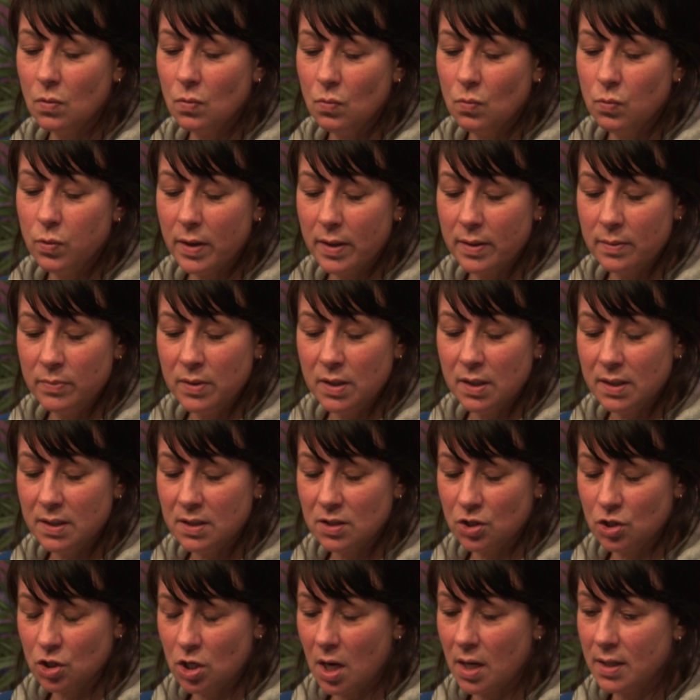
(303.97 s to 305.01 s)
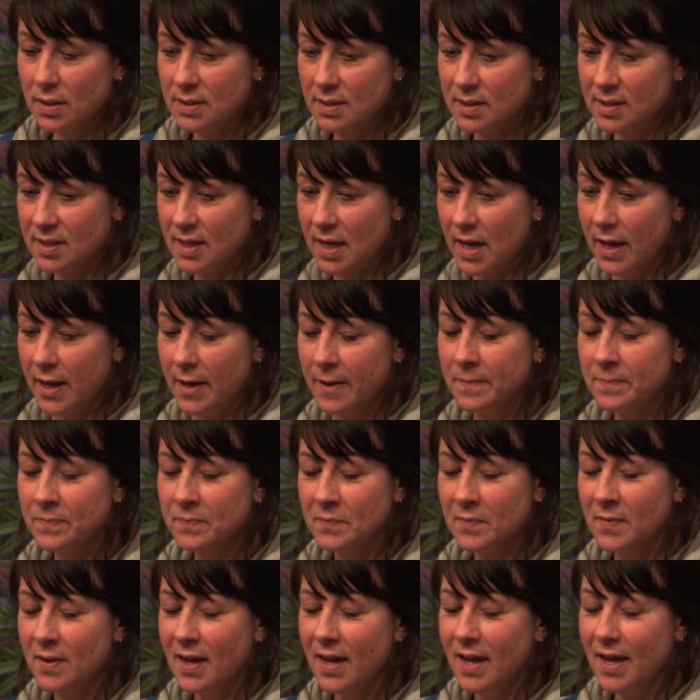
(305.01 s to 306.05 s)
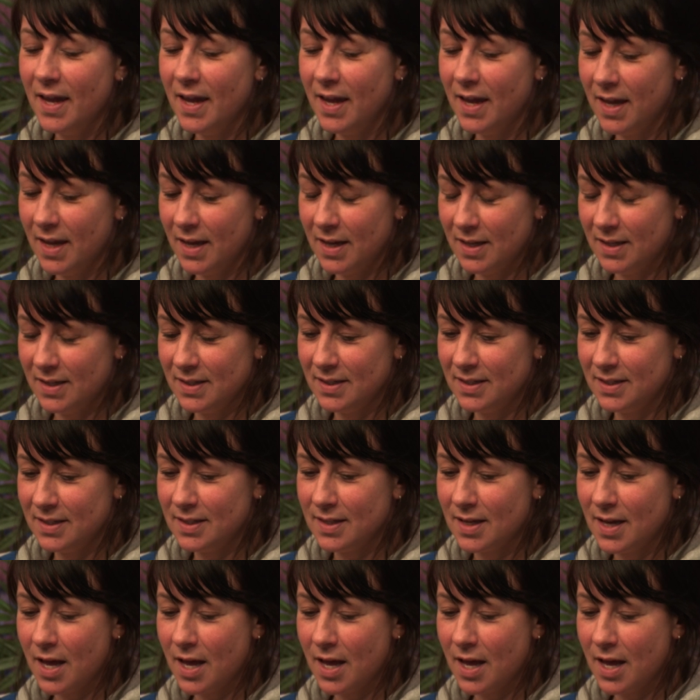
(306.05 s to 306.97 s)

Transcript: what Amelia's trying to say is